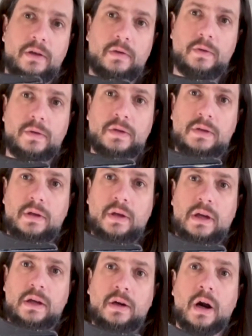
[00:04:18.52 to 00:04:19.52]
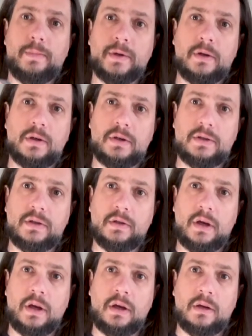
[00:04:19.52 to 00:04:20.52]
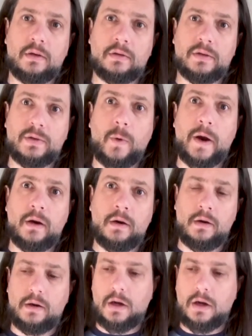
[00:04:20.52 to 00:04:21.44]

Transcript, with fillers: use uh, Carpenter's uh, square.